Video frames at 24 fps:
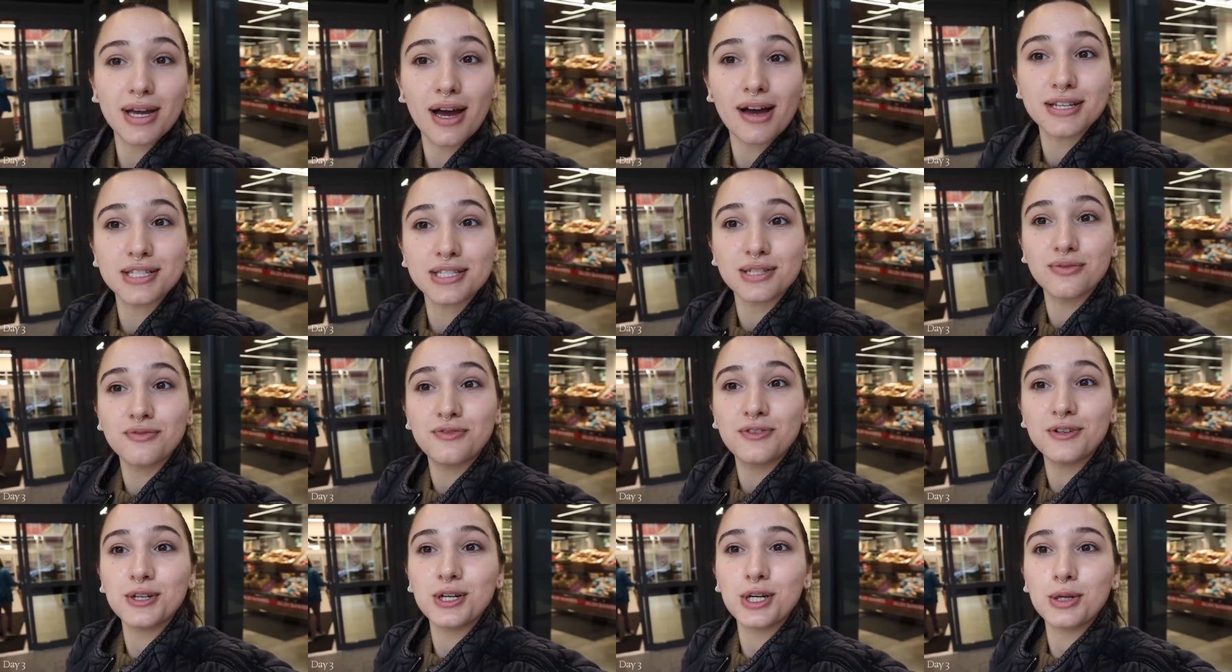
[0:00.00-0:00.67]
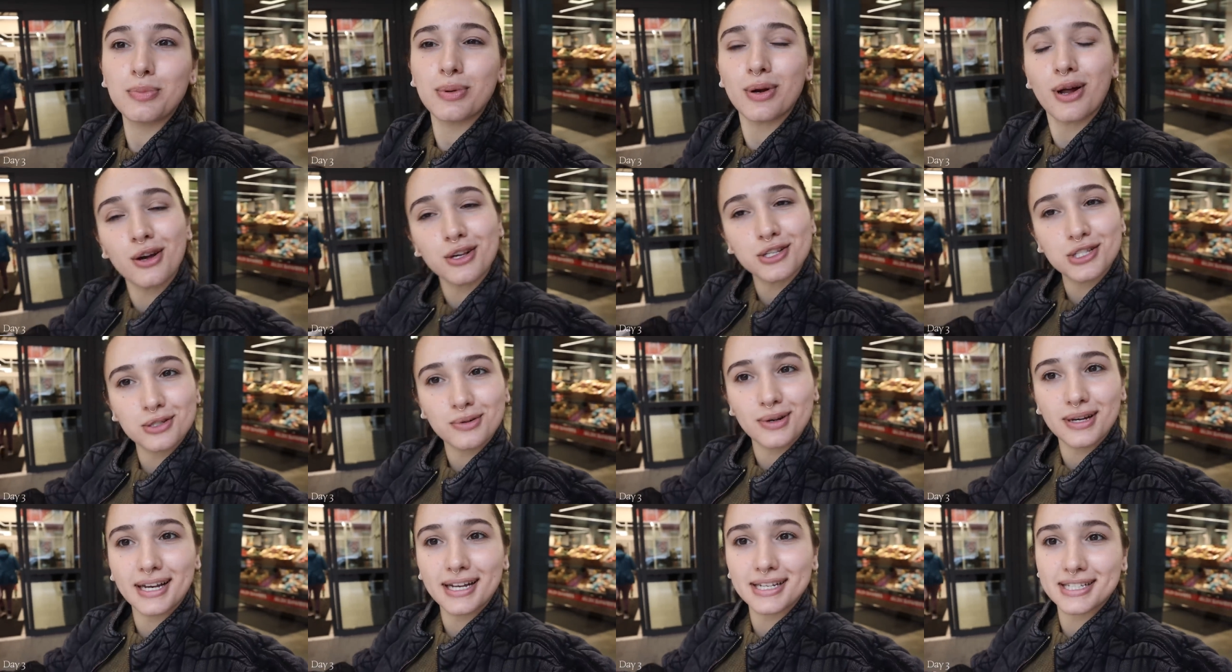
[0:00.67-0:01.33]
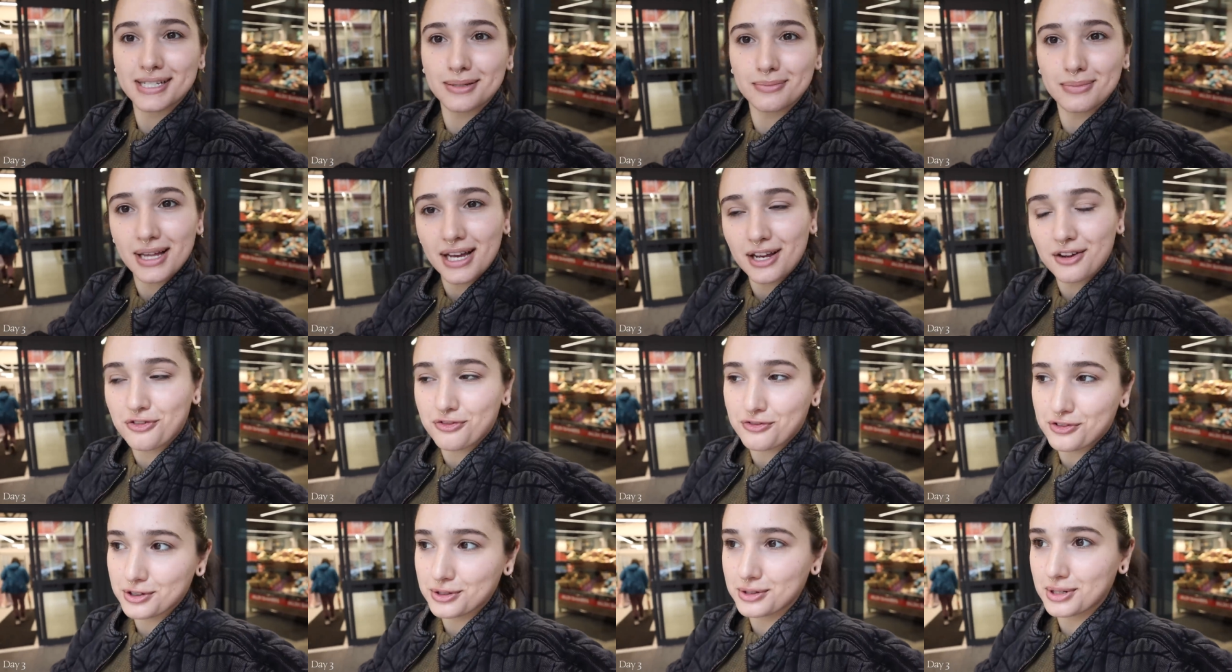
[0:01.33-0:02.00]
awesome food, but also I get some like
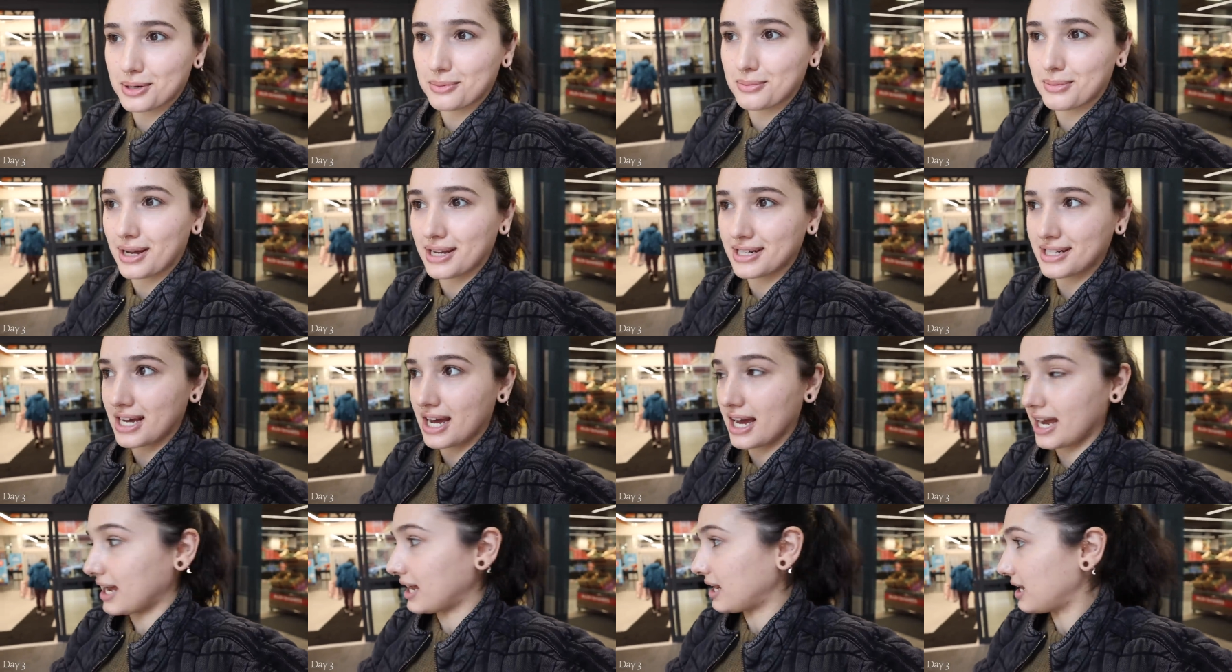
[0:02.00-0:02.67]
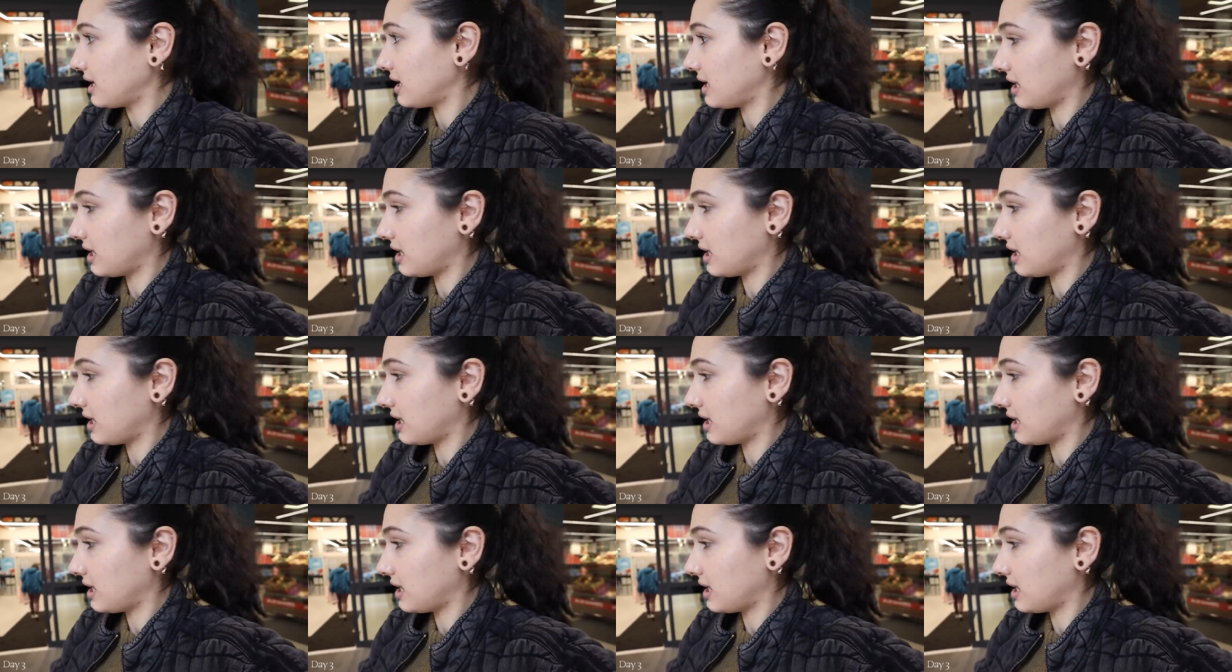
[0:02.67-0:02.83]
fruit in my diet.